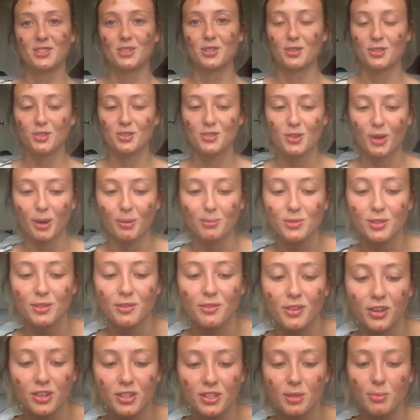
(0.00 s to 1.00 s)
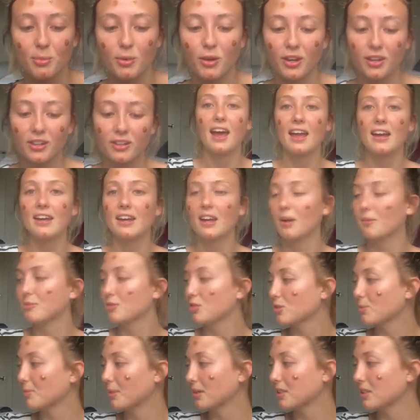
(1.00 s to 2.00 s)
two drops of rosehip oil, and now I'm
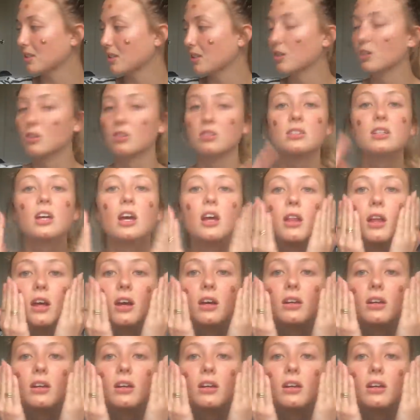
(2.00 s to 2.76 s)
just mixing it all together.